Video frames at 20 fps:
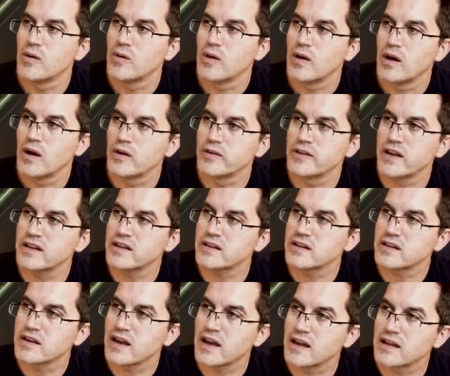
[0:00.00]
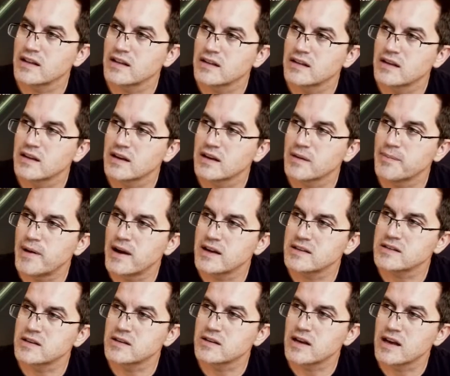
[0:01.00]
On the other hand, the
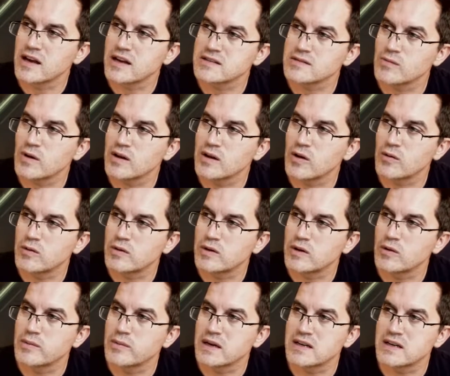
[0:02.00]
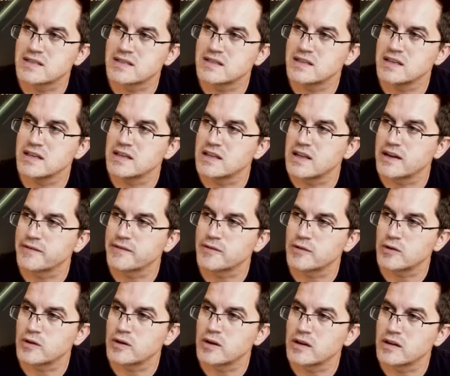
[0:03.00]
capacitor has 1 over omega C,
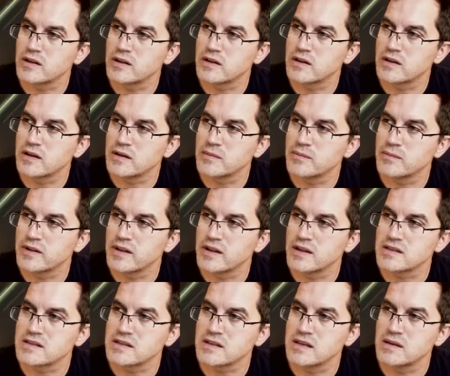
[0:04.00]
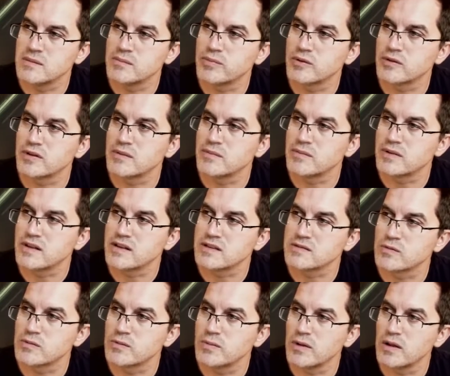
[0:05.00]
therefore the input impedance
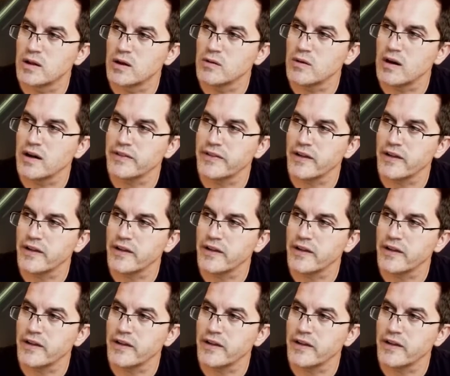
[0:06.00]
would be low and the